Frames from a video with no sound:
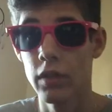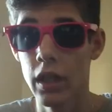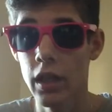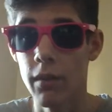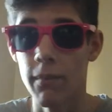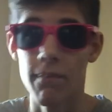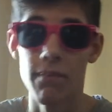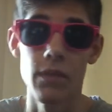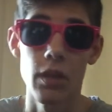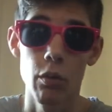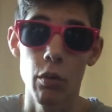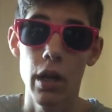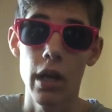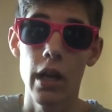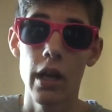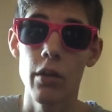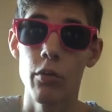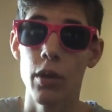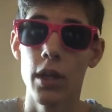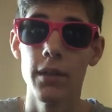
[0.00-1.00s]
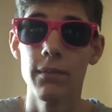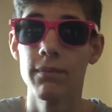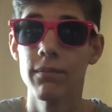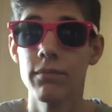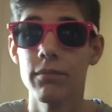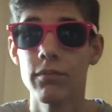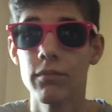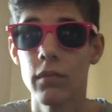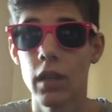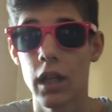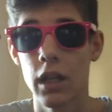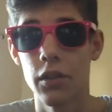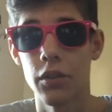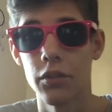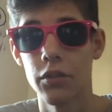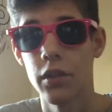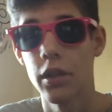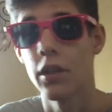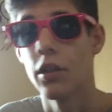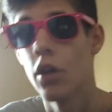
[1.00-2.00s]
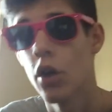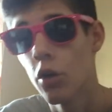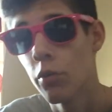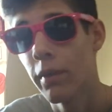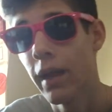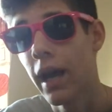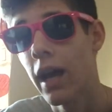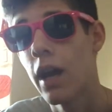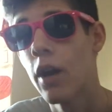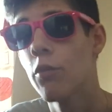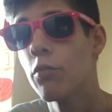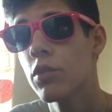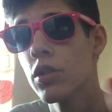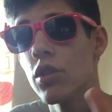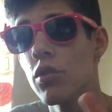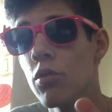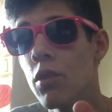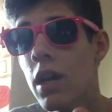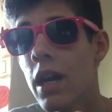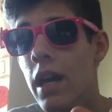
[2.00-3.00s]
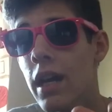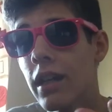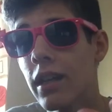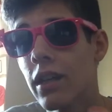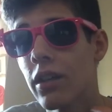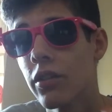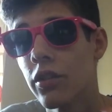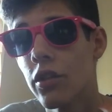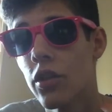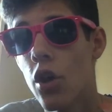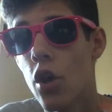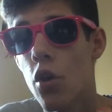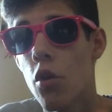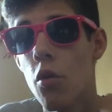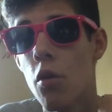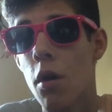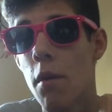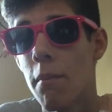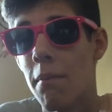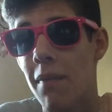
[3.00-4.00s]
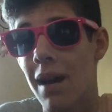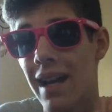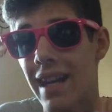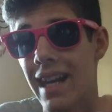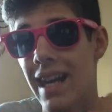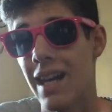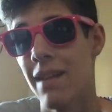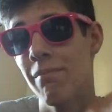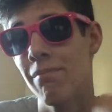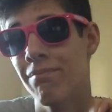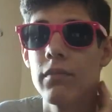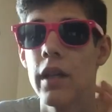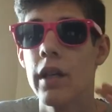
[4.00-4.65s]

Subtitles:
Yeah. Well, anyway, like I said, hope that helped you get to know my name.